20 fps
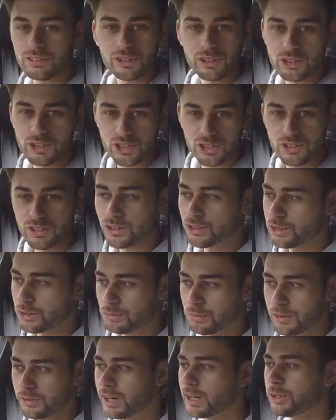you just hook
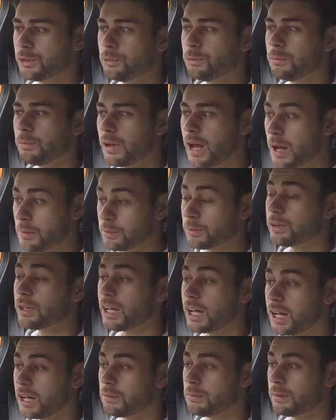up your Apple, Apple
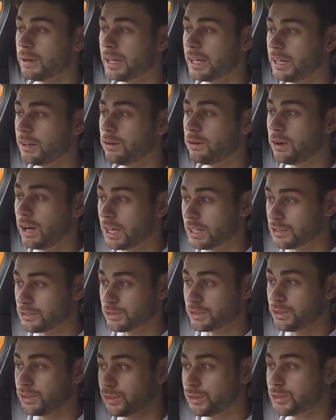CarPlay or
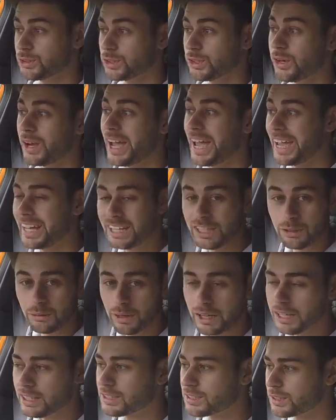Android Auto
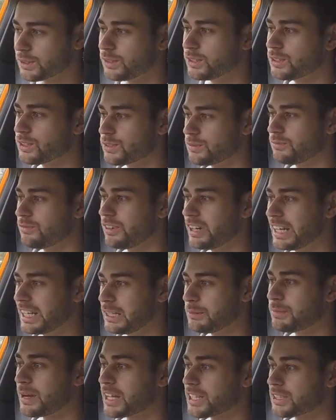anyway so it doesn't
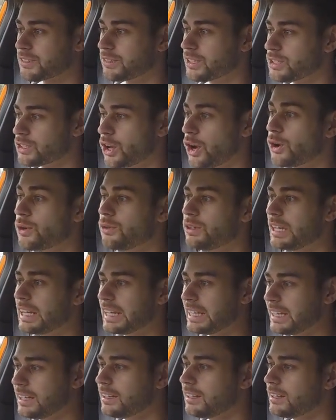really matter it's
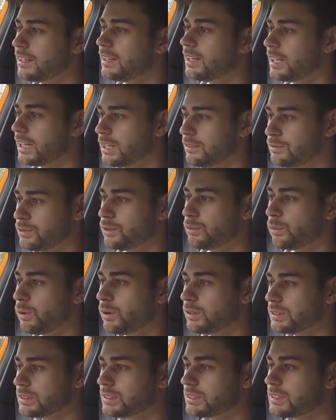only if you
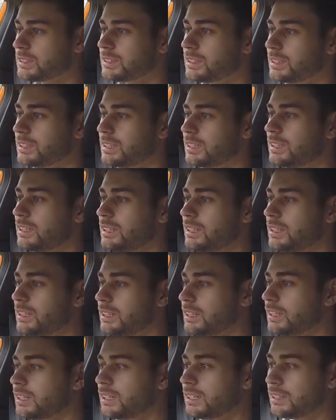want
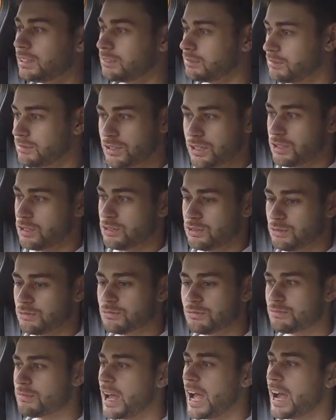to
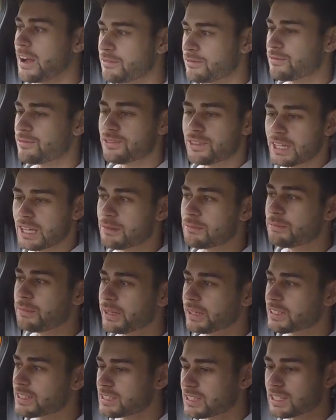have the
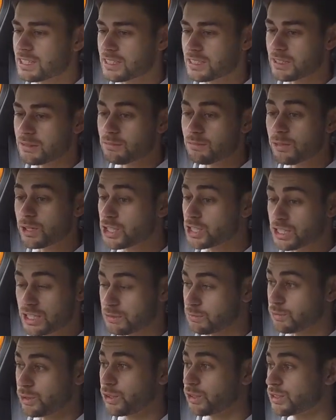inbuilt system which
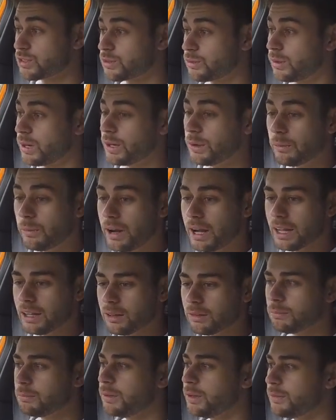works quite
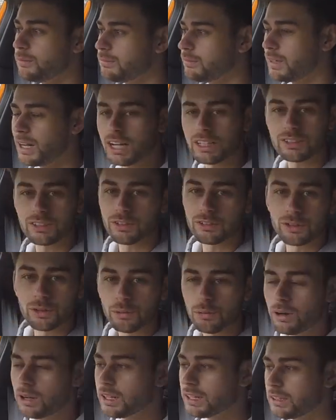well but I don't know
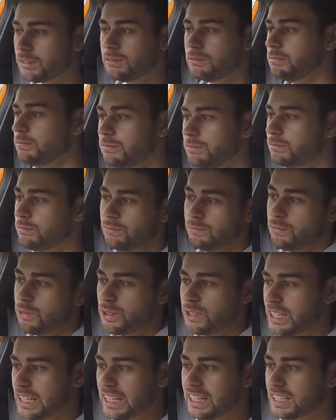why you
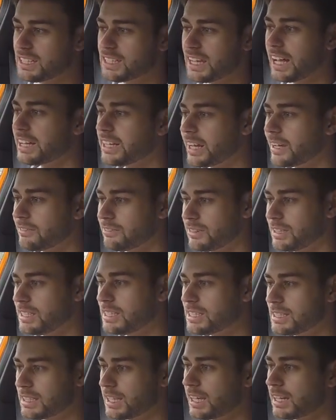would need sat nav
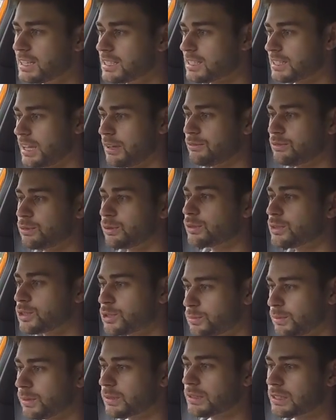these days everyone
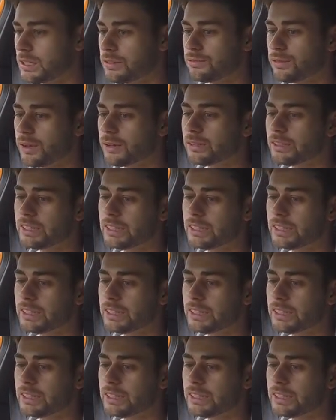just plugs their phone